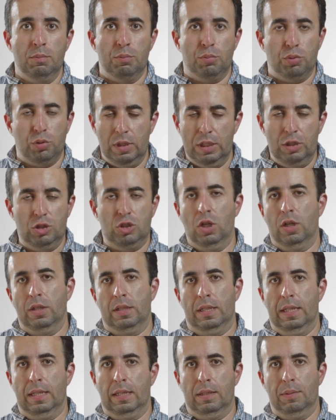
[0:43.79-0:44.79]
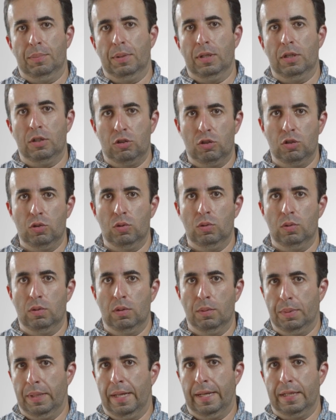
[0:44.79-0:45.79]
pretty junky compared to
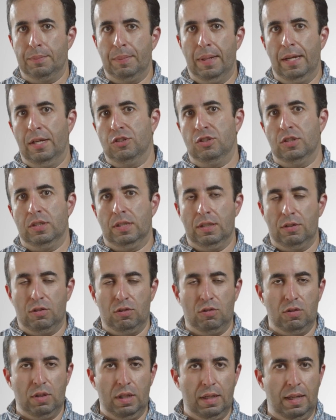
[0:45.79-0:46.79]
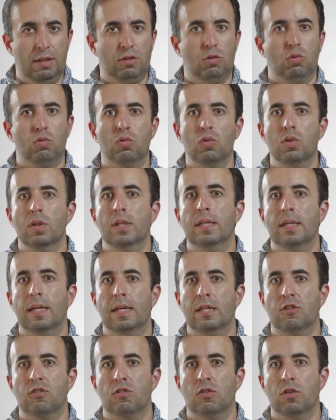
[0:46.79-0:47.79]
the Black Magic. It's it has a really
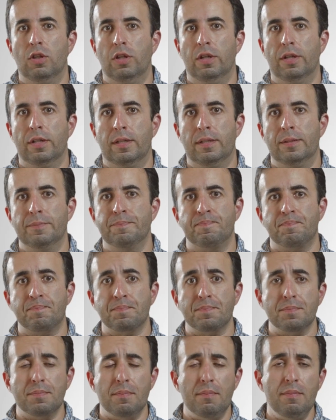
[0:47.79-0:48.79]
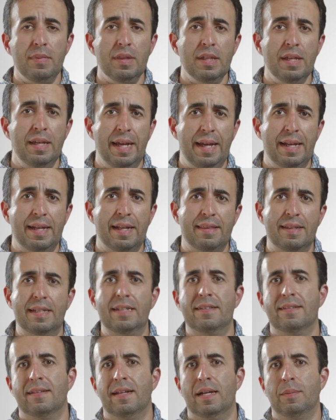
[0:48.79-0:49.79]
nice look, and I think
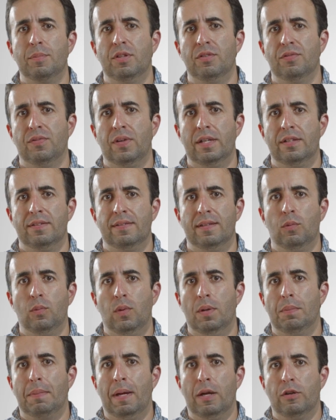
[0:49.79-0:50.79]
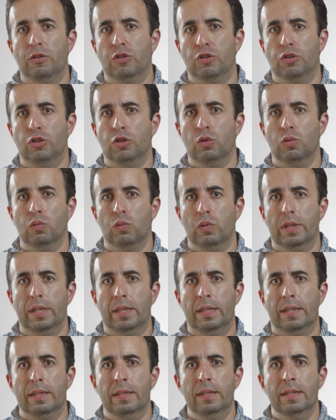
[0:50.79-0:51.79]
it's the type of device that when mounted to your
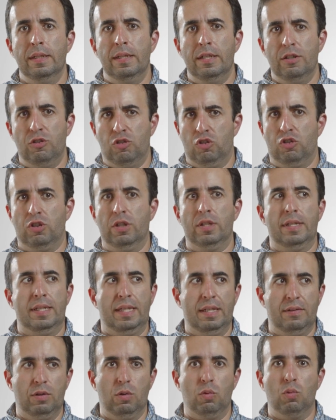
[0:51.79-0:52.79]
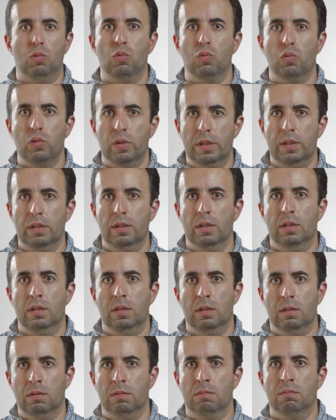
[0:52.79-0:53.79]
rig is just going to give it a
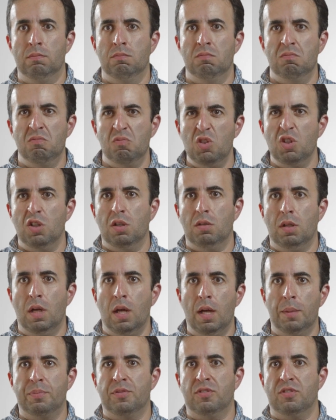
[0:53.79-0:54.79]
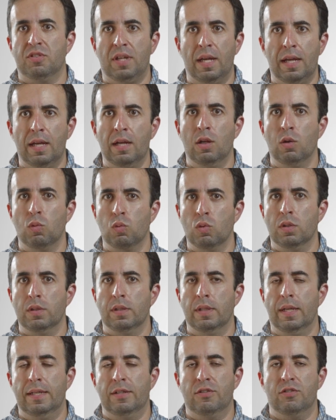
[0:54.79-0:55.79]
real, real upscale, real
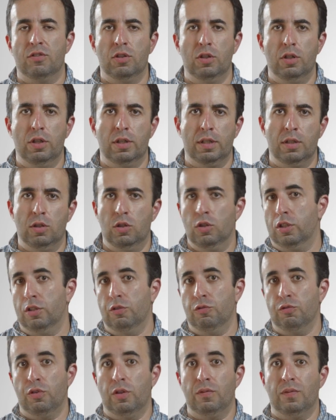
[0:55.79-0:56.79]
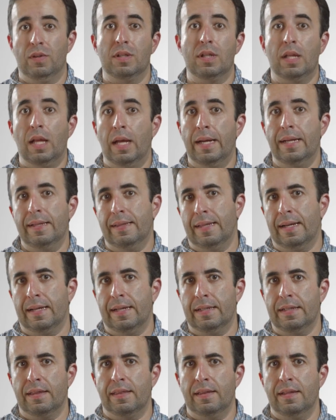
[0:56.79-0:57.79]
nice look, a look in front of a client, that
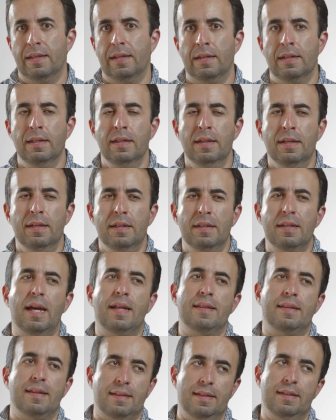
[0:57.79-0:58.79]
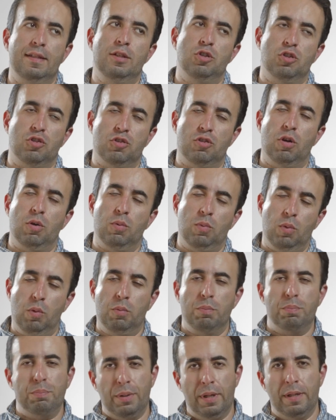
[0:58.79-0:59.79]
kind of thing. Not that the Ninja Star
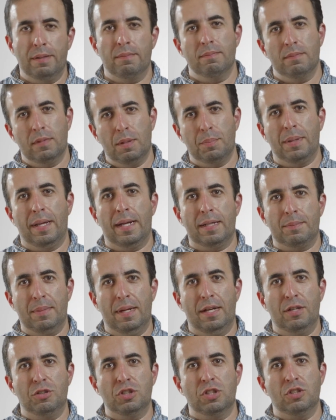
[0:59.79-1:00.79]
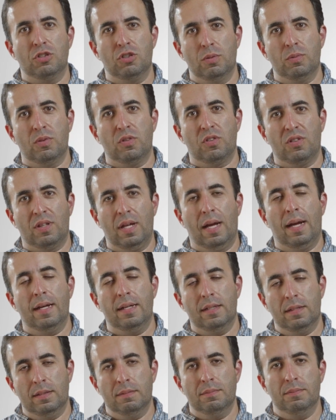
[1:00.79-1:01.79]
won't, but the Black Magic in terms of
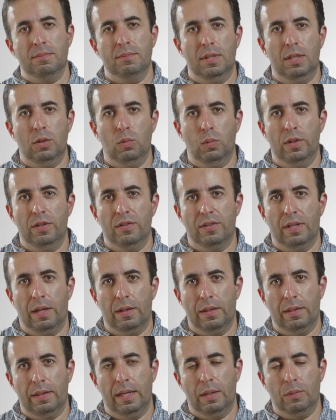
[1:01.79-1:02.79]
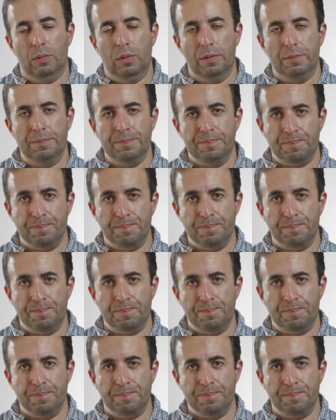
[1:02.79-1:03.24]
style, it wins out on that one.